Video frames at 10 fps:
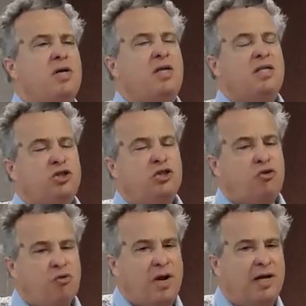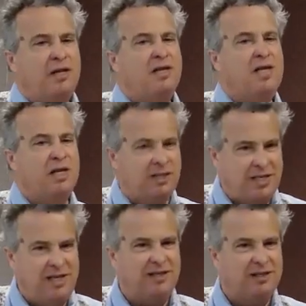to discredit the
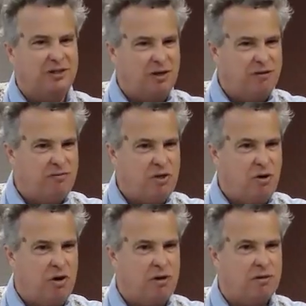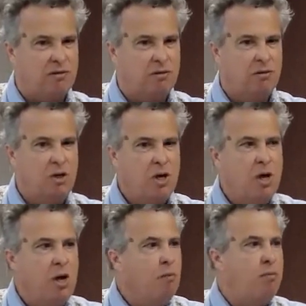intent of the author,
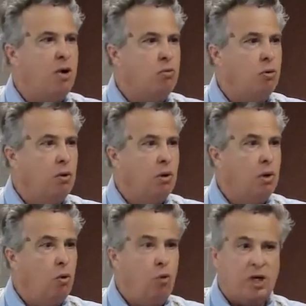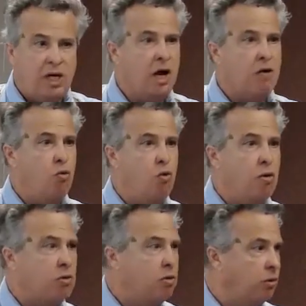but what kind of
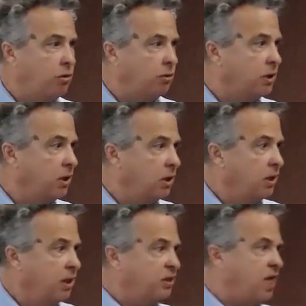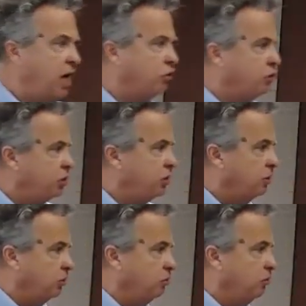world tells
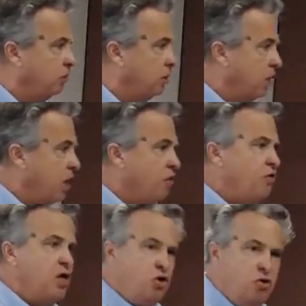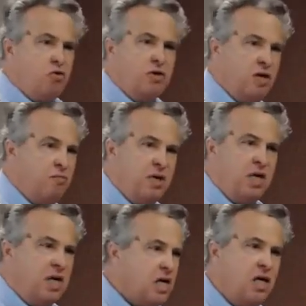you that you can
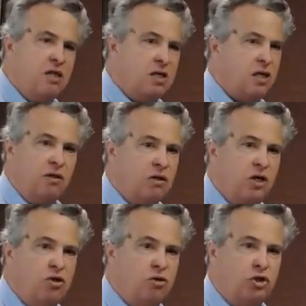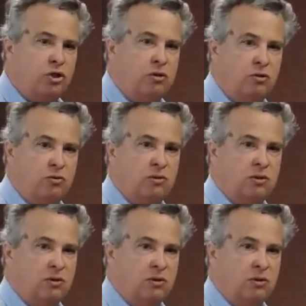be anything that you choose?